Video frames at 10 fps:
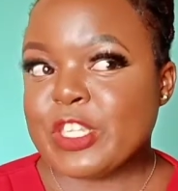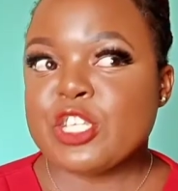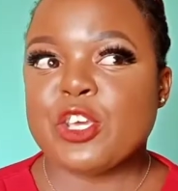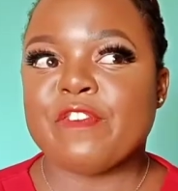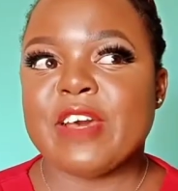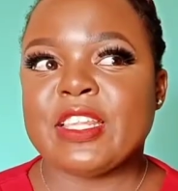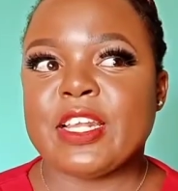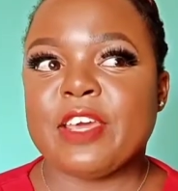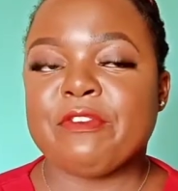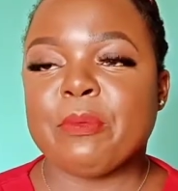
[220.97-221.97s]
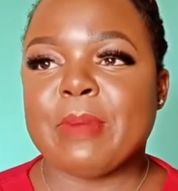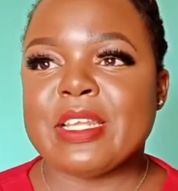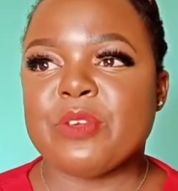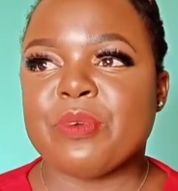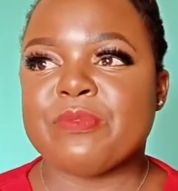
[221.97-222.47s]
So you find that
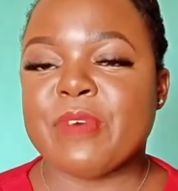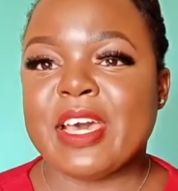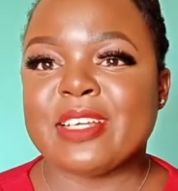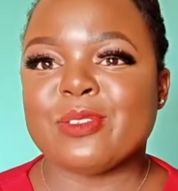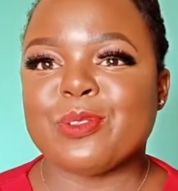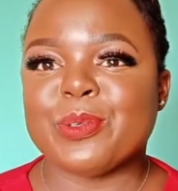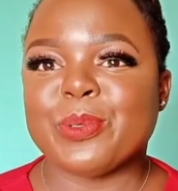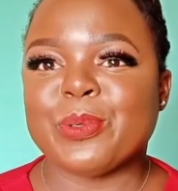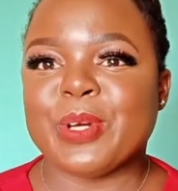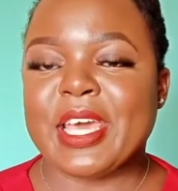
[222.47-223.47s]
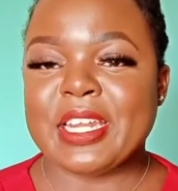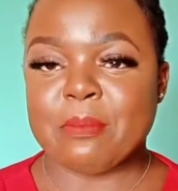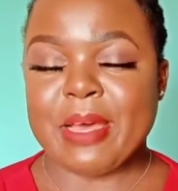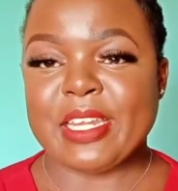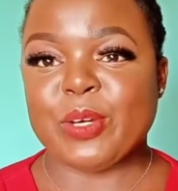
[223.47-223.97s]
everybody refers to
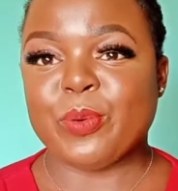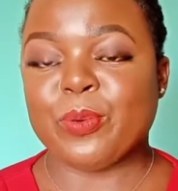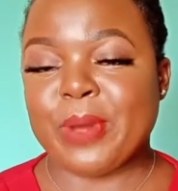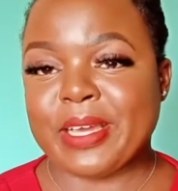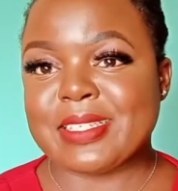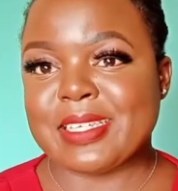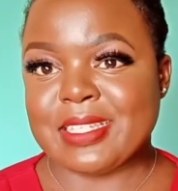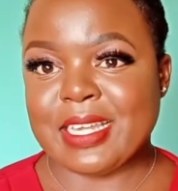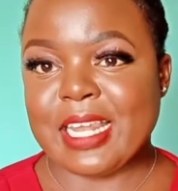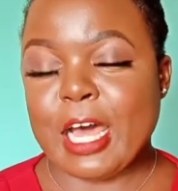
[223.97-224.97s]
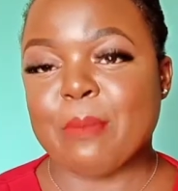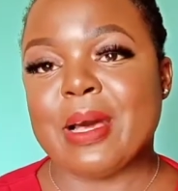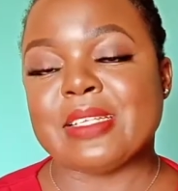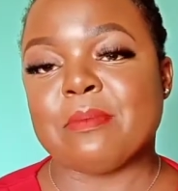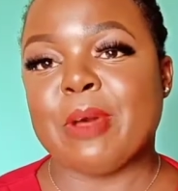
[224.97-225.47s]
anybody who works in the lab
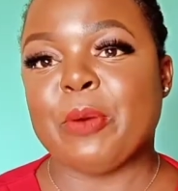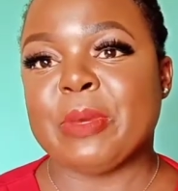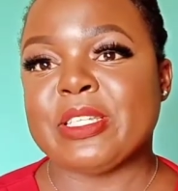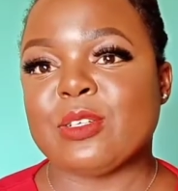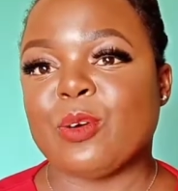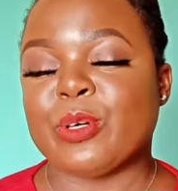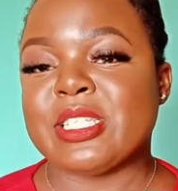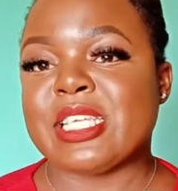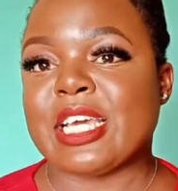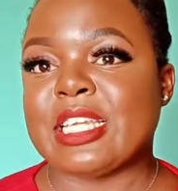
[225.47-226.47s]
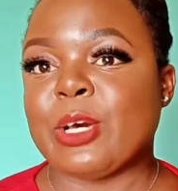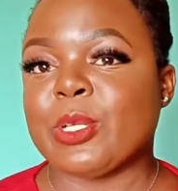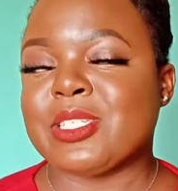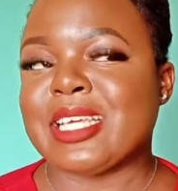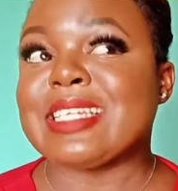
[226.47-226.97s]
as a biomedical
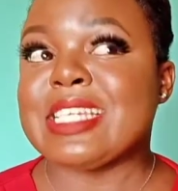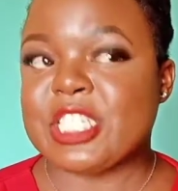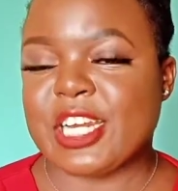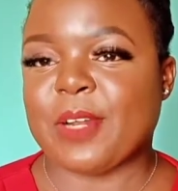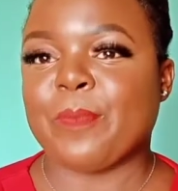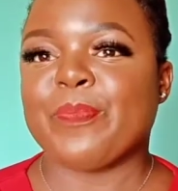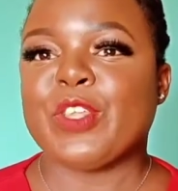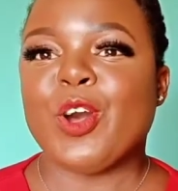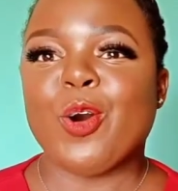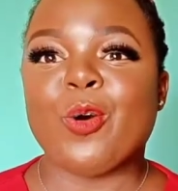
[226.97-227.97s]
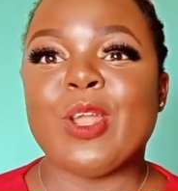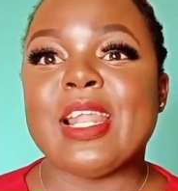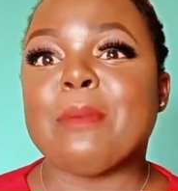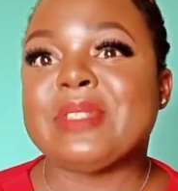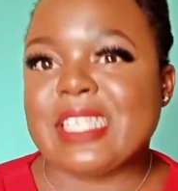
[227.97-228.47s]
technician or
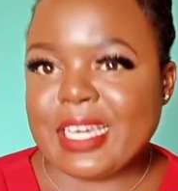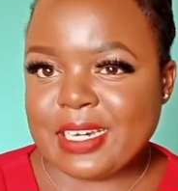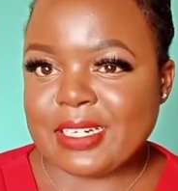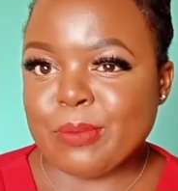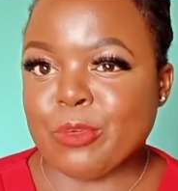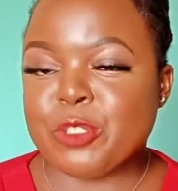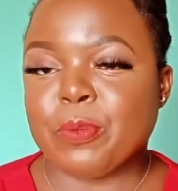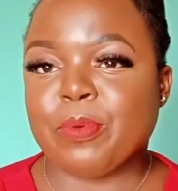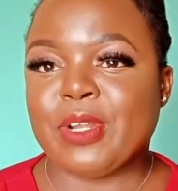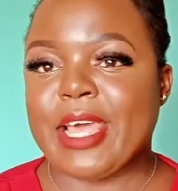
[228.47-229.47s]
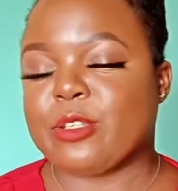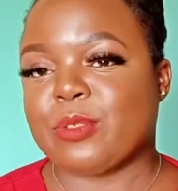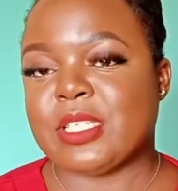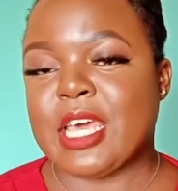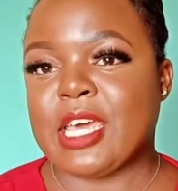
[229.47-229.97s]
lab tech. Most people like to
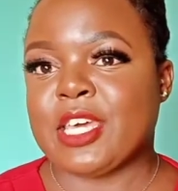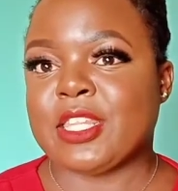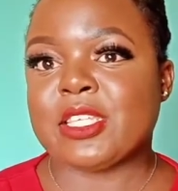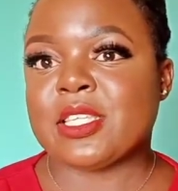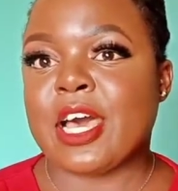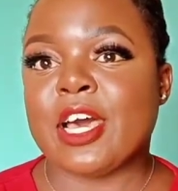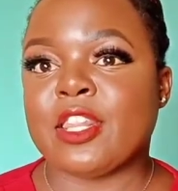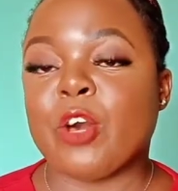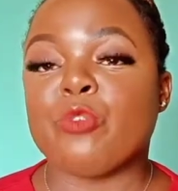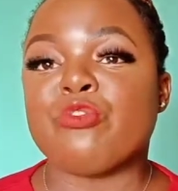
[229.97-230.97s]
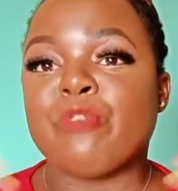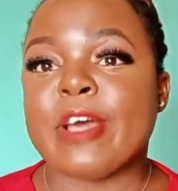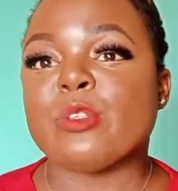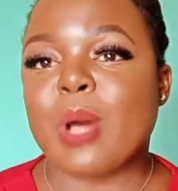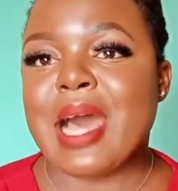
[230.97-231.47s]
say this, they'll
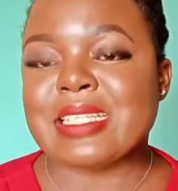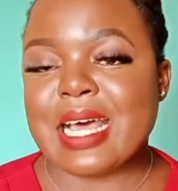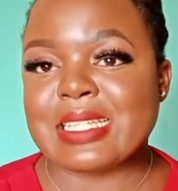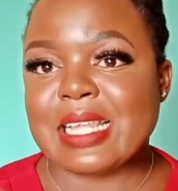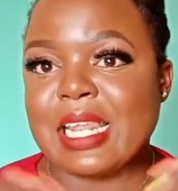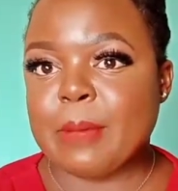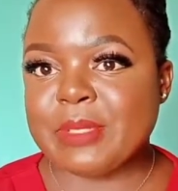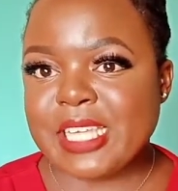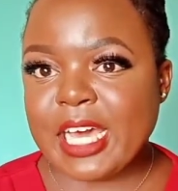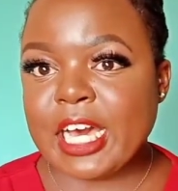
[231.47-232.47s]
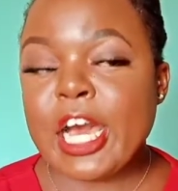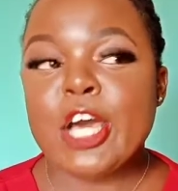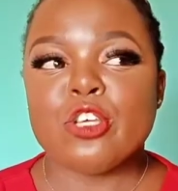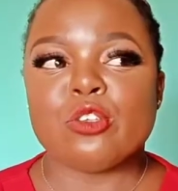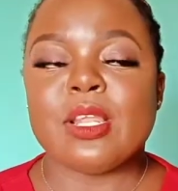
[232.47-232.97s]
refer to us as a lab tech.
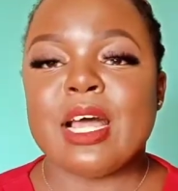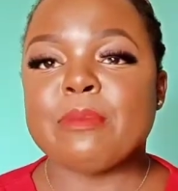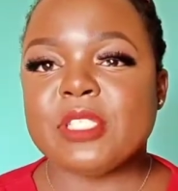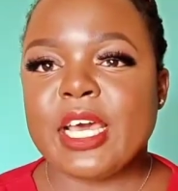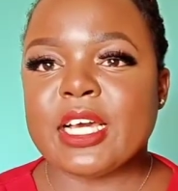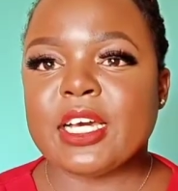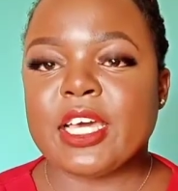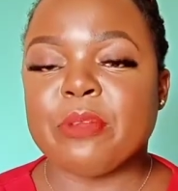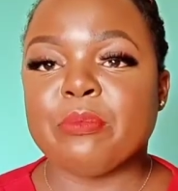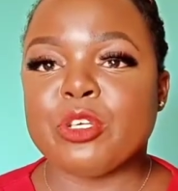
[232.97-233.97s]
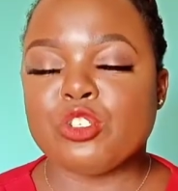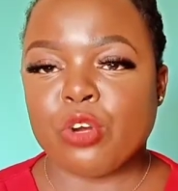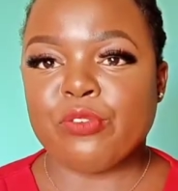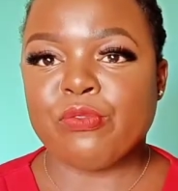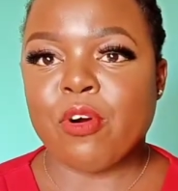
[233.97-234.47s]
So lab tech can be
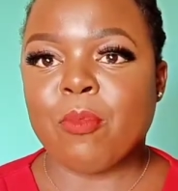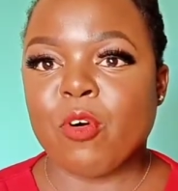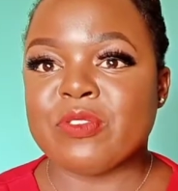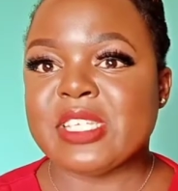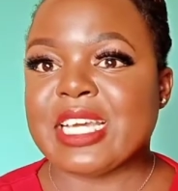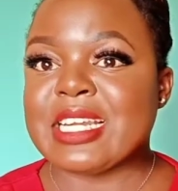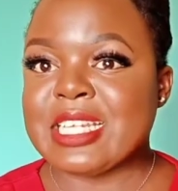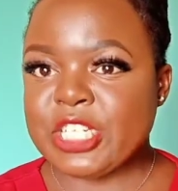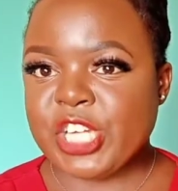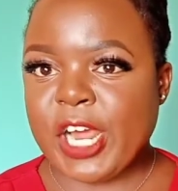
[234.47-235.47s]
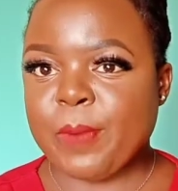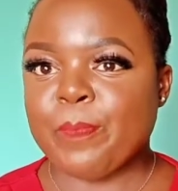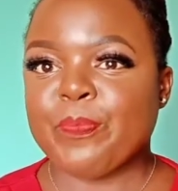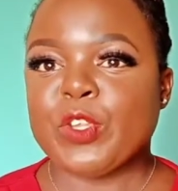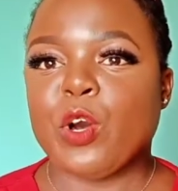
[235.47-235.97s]
short form of
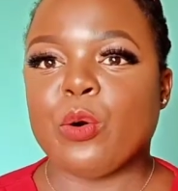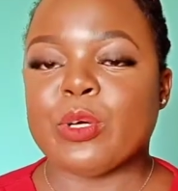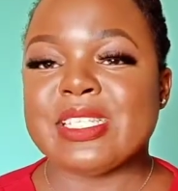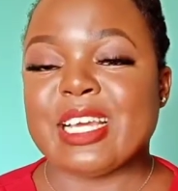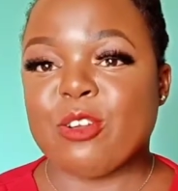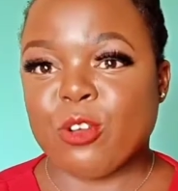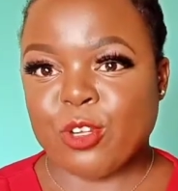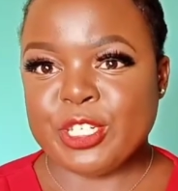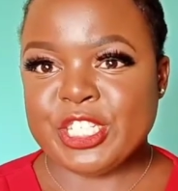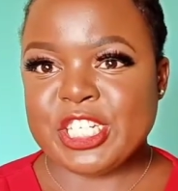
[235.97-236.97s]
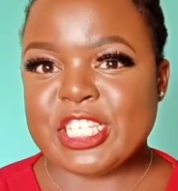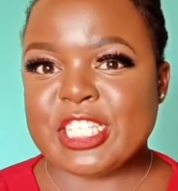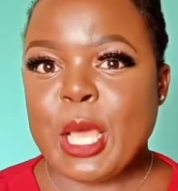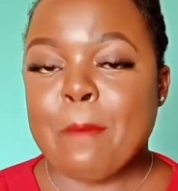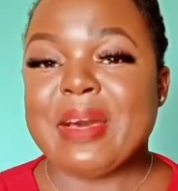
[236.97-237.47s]
technician or
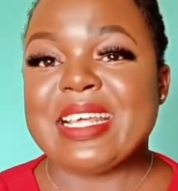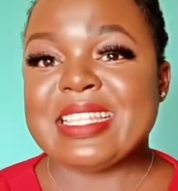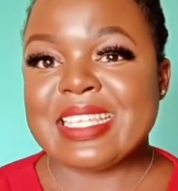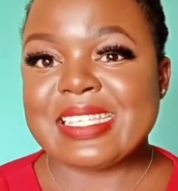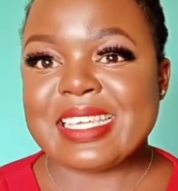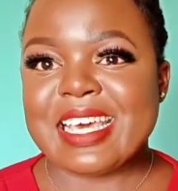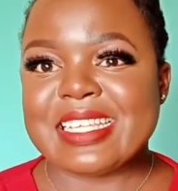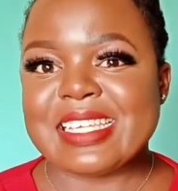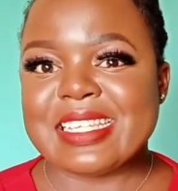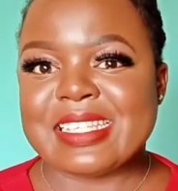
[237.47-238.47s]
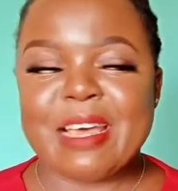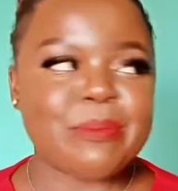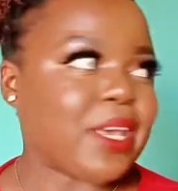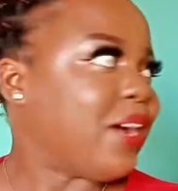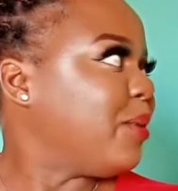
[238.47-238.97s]
technologist, but in this case in
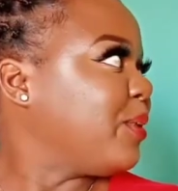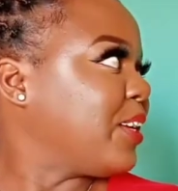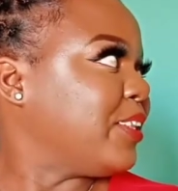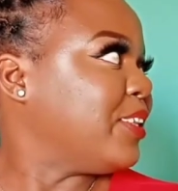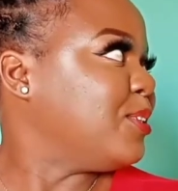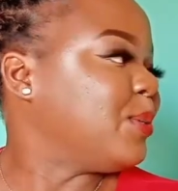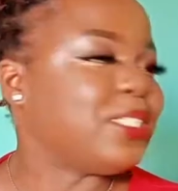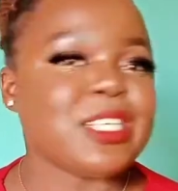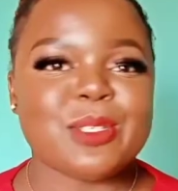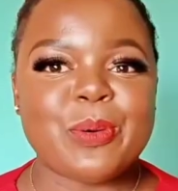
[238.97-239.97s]
Zambia, okay, the door just